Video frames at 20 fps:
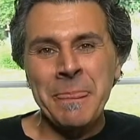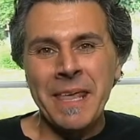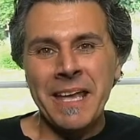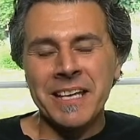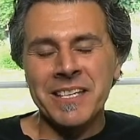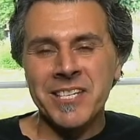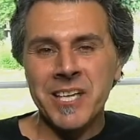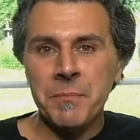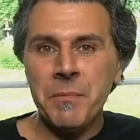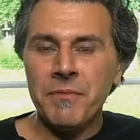
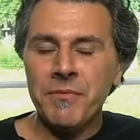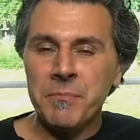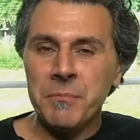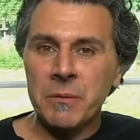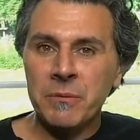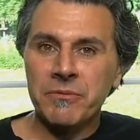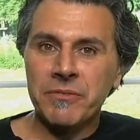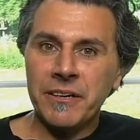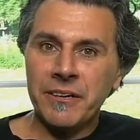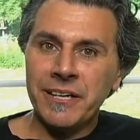Some of them are
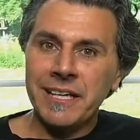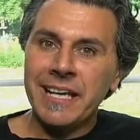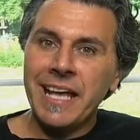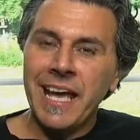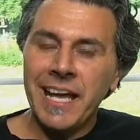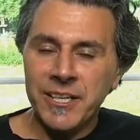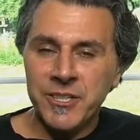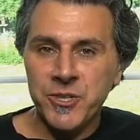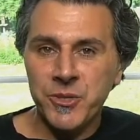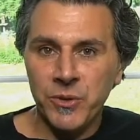very
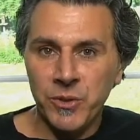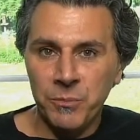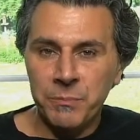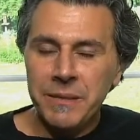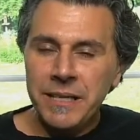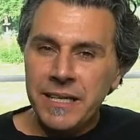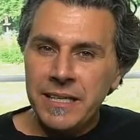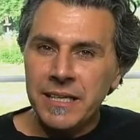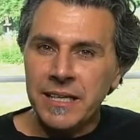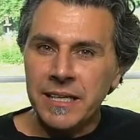natural,
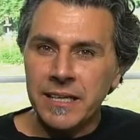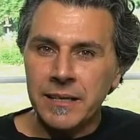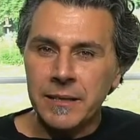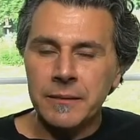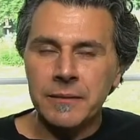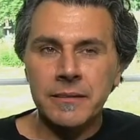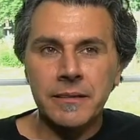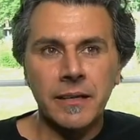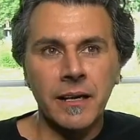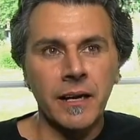meaning
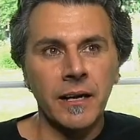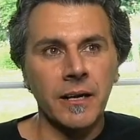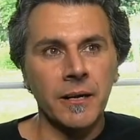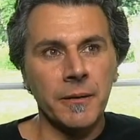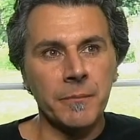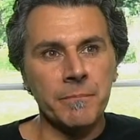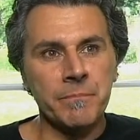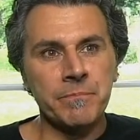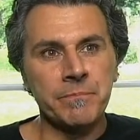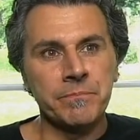
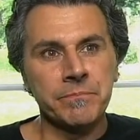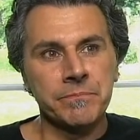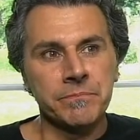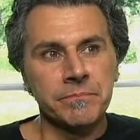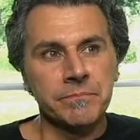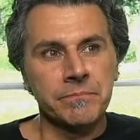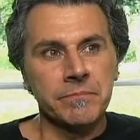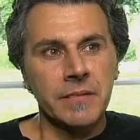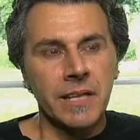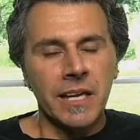
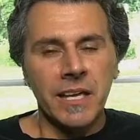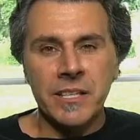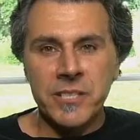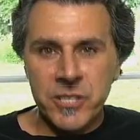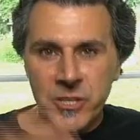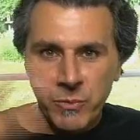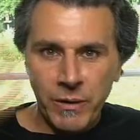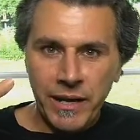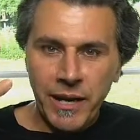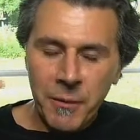it's
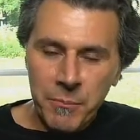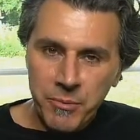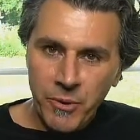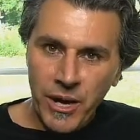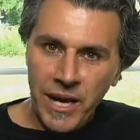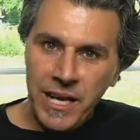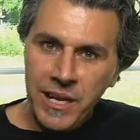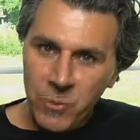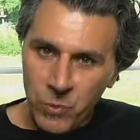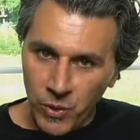the way our
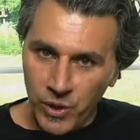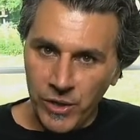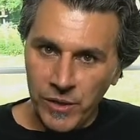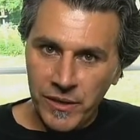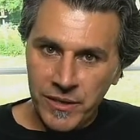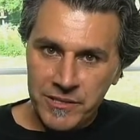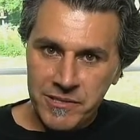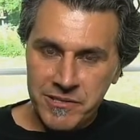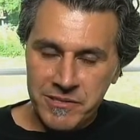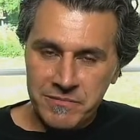brain
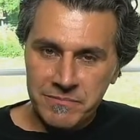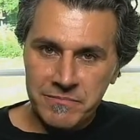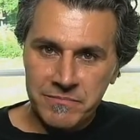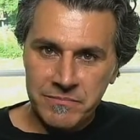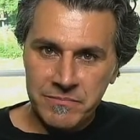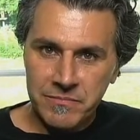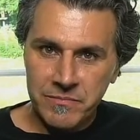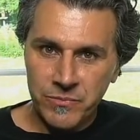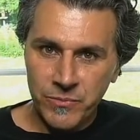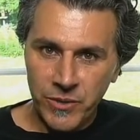works,
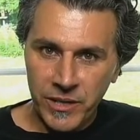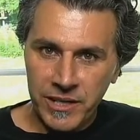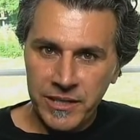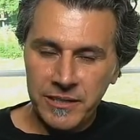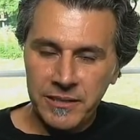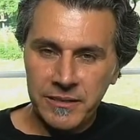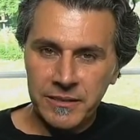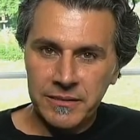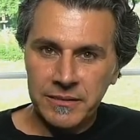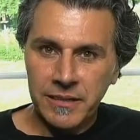
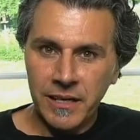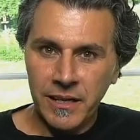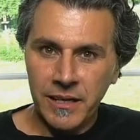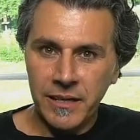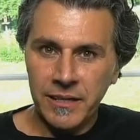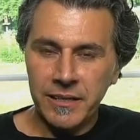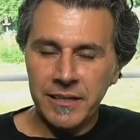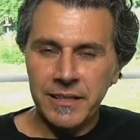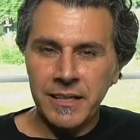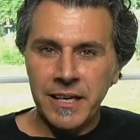right?
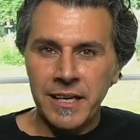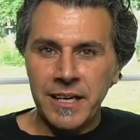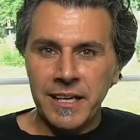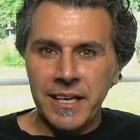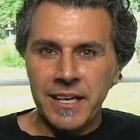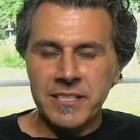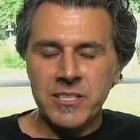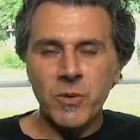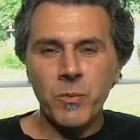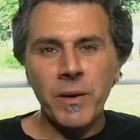
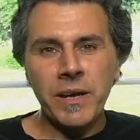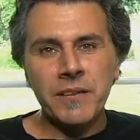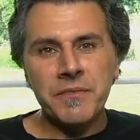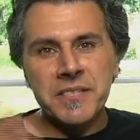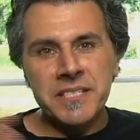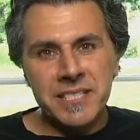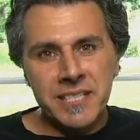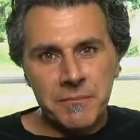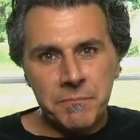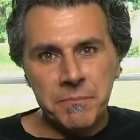It's a way of
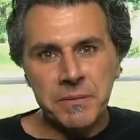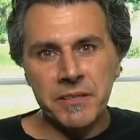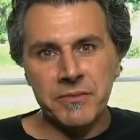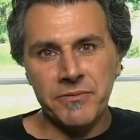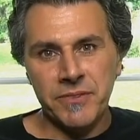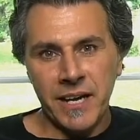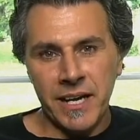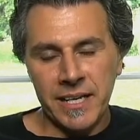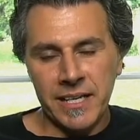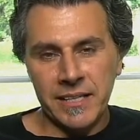
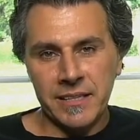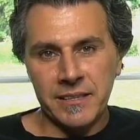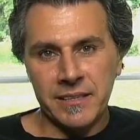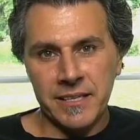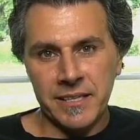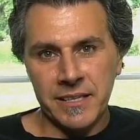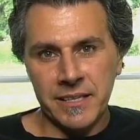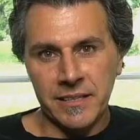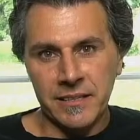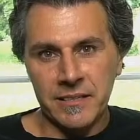simplifying
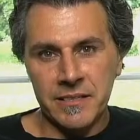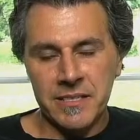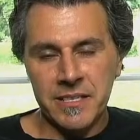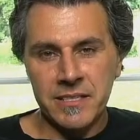things.